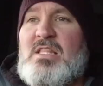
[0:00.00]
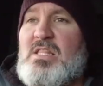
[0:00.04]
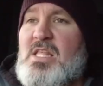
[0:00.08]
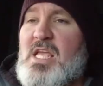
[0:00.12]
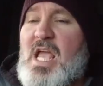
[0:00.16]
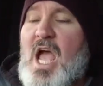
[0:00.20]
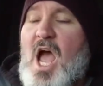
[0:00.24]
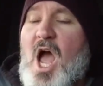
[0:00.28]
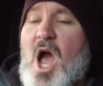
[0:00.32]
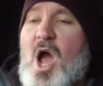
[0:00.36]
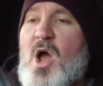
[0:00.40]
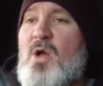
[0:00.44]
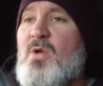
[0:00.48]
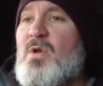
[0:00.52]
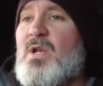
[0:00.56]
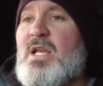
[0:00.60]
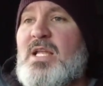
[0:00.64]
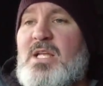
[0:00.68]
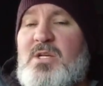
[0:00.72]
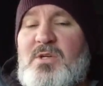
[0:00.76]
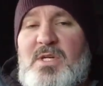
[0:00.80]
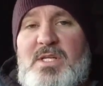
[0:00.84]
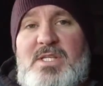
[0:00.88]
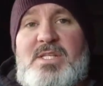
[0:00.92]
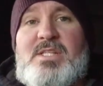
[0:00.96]
the only
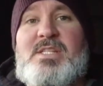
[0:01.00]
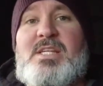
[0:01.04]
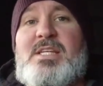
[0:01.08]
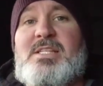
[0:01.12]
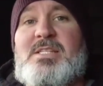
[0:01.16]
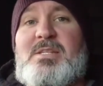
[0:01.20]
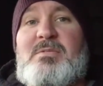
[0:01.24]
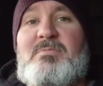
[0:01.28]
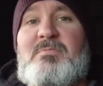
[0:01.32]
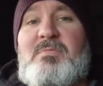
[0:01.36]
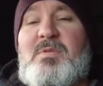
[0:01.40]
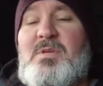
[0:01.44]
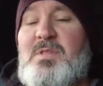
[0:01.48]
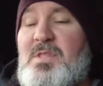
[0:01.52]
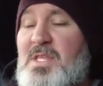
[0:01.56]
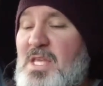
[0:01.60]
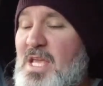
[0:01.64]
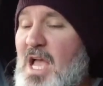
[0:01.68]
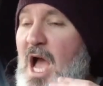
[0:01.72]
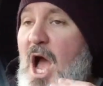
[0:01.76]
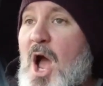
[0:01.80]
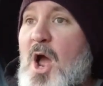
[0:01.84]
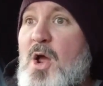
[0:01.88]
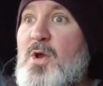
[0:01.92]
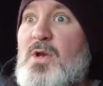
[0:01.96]
criticism
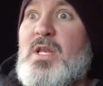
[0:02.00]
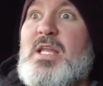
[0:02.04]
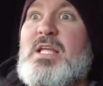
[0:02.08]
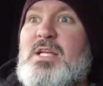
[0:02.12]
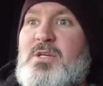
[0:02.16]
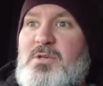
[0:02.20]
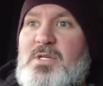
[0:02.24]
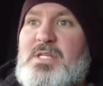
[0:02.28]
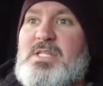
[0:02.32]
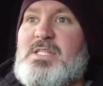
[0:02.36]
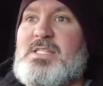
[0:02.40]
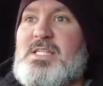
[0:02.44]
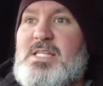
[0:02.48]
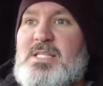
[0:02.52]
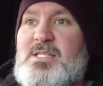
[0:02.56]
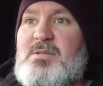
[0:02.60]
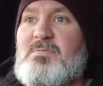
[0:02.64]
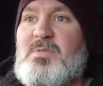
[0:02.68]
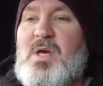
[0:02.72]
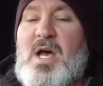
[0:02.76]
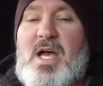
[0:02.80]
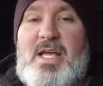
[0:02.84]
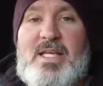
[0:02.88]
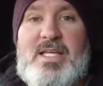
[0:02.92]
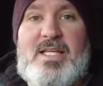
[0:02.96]

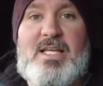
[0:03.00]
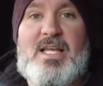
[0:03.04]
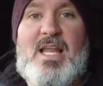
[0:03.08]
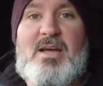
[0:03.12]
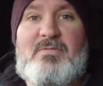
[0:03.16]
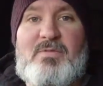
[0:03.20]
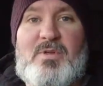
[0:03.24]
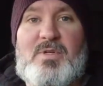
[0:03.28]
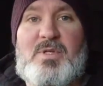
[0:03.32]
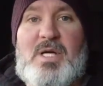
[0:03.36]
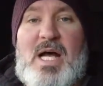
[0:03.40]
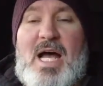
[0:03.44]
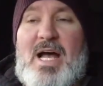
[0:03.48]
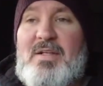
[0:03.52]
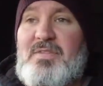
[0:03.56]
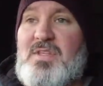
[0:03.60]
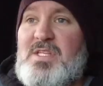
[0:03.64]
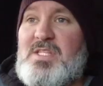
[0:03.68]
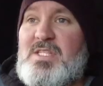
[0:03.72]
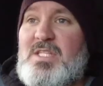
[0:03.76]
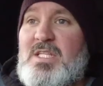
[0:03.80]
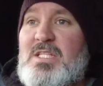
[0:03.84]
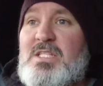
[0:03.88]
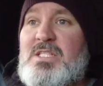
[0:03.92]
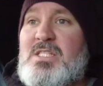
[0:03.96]
that I can level at
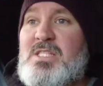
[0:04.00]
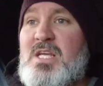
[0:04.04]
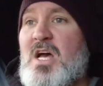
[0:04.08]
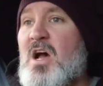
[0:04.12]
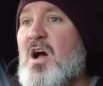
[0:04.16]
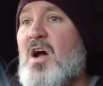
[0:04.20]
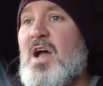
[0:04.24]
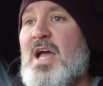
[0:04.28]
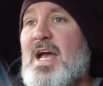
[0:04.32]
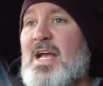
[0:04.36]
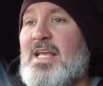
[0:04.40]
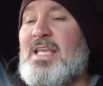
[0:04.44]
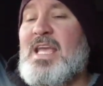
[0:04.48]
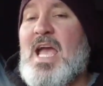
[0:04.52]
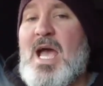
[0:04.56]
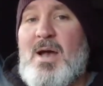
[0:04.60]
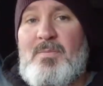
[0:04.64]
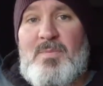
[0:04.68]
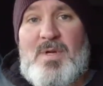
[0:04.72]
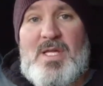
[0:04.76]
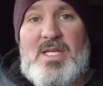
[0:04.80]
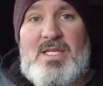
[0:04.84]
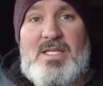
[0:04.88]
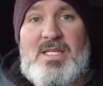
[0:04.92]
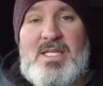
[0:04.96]
this entire
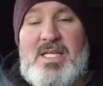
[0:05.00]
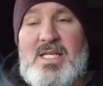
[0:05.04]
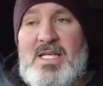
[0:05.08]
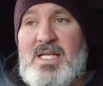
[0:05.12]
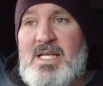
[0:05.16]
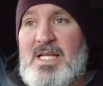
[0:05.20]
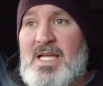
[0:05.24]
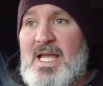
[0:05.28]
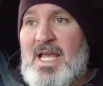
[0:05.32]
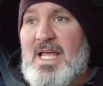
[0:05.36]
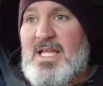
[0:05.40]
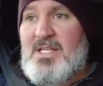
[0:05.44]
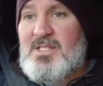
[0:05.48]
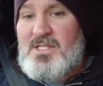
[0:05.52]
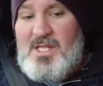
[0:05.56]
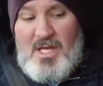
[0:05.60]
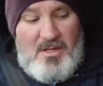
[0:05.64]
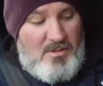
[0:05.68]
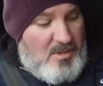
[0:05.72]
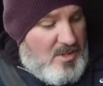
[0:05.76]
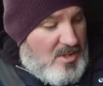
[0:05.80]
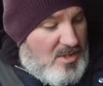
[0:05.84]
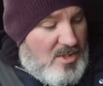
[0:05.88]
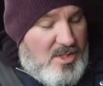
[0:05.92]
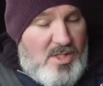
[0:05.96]
cabin is
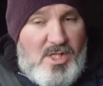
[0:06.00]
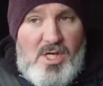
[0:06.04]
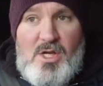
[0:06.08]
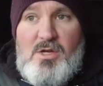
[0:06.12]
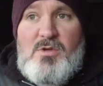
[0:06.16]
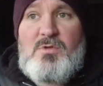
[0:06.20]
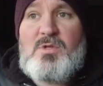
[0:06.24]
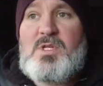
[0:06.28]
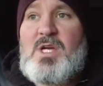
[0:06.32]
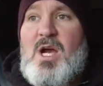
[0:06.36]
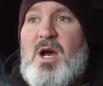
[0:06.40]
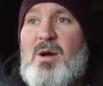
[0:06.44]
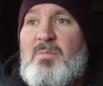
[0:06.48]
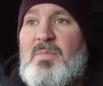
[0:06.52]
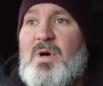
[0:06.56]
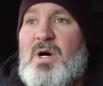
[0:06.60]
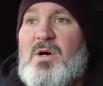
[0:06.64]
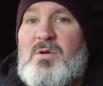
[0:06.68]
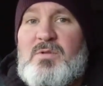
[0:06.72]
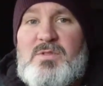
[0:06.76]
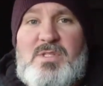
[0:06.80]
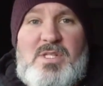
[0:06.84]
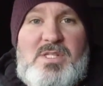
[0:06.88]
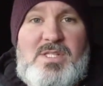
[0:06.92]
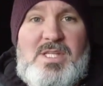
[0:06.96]
those two cup
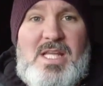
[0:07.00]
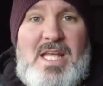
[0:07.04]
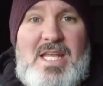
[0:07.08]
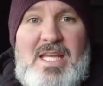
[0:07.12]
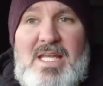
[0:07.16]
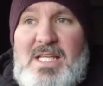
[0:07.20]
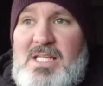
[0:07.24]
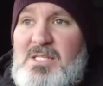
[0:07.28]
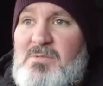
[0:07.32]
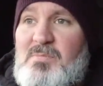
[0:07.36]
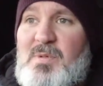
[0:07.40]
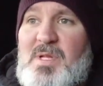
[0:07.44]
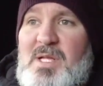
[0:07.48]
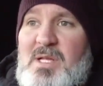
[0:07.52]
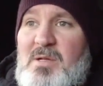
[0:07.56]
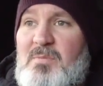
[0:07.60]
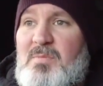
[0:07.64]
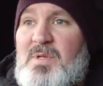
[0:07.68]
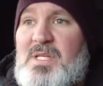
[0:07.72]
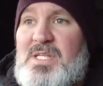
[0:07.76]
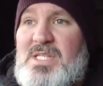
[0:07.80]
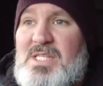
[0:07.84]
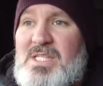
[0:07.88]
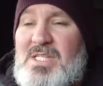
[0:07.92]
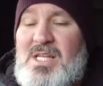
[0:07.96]
holders
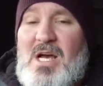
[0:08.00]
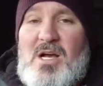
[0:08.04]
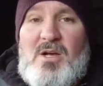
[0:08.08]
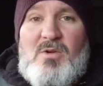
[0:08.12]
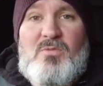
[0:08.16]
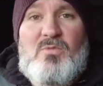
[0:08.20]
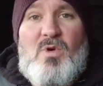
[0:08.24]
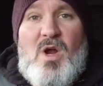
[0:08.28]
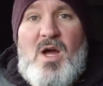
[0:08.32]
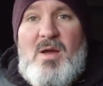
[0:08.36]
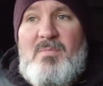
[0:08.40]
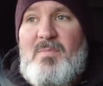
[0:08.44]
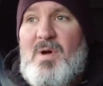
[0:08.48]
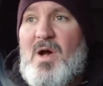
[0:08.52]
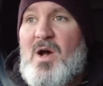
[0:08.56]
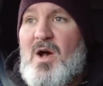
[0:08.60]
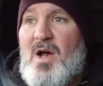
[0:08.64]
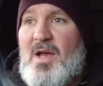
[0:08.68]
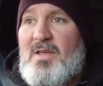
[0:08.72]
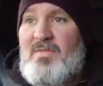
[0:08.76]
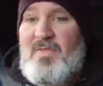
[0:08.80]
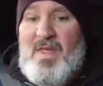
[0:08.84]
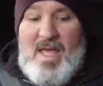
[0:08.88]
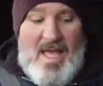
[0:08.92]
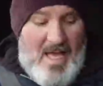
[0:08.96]
inexplicably stuck right
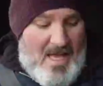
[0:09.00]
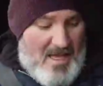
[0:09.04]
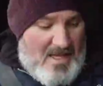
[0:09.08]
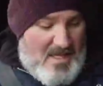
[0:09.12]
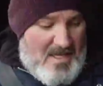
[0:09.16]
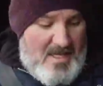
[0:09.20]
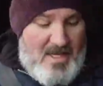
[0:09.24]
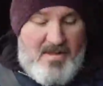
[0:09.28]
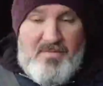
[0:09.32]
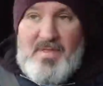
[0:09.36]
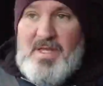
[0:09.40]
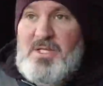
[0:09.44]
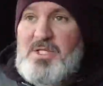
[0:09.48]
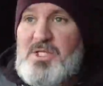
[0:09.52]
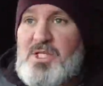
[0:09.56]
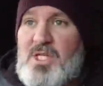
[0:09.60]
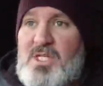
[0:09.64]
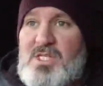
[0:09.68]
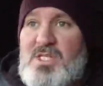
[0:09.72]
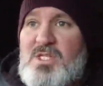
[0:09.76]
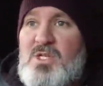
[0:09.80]
behind there. They're just